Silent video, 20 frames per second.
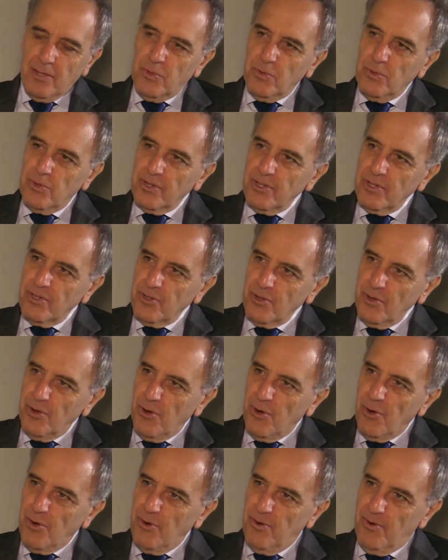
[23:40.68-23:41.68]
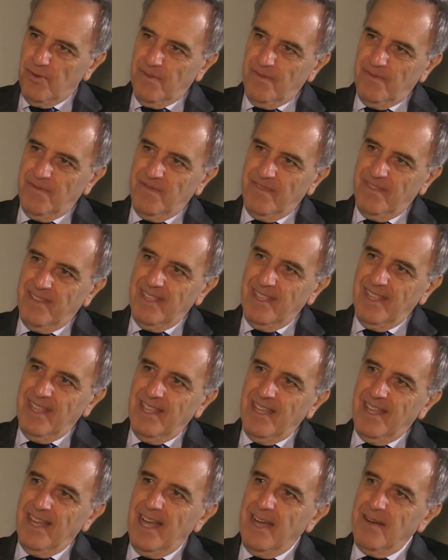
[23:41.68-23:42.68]
to resolve
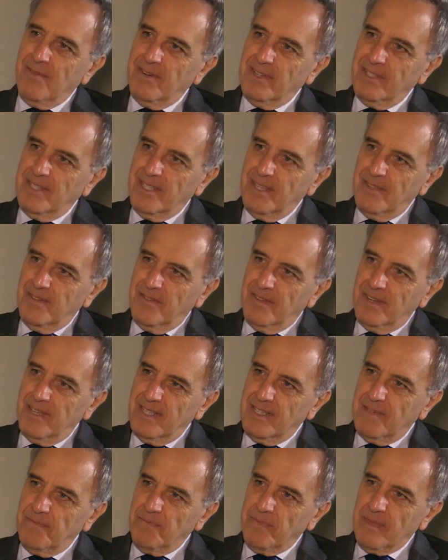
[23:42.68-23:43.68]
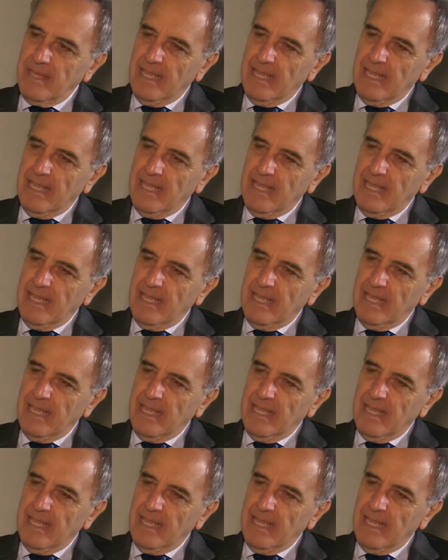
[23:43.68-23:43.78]
our difference.